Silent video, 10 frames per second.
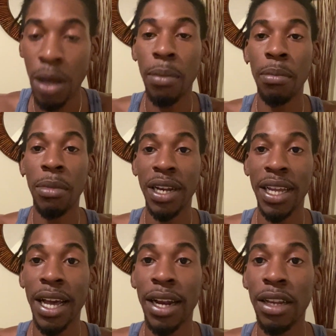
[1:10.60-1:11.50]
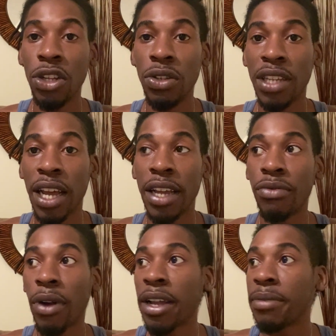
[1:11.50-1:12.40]
money got a little tight,
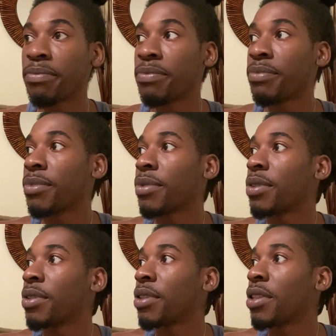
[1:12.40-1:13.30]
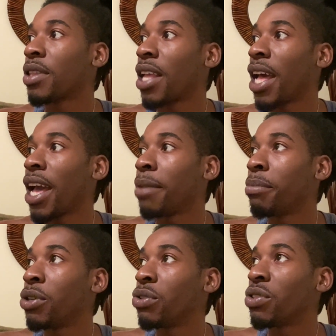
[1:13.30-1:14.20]
right? I had
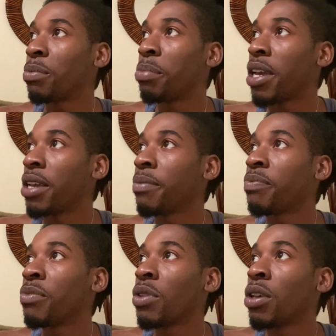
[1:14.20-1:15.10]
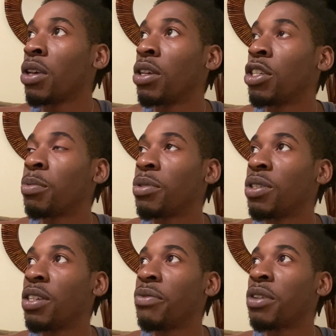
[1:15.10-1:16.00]
bills to pay,
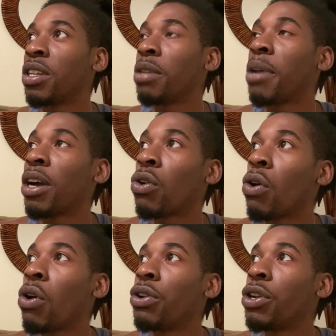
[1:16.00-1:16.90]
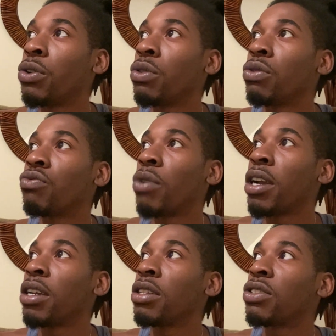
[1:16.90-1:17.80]
specifically my car note,
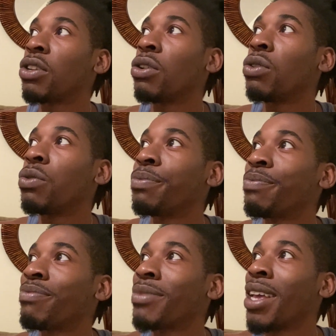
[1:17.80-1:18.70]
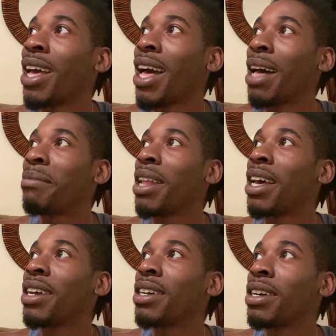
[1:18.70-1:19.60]
right? So, I'm
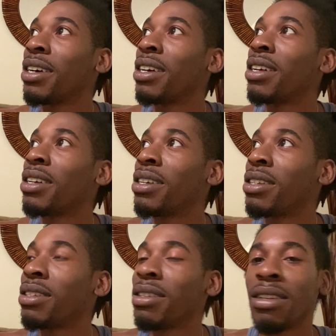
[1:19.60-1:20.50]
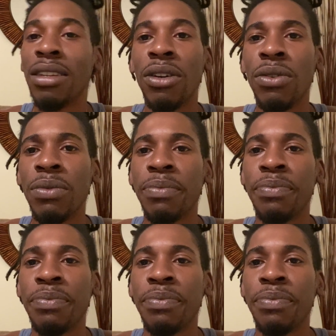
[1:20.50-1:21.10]
like, I want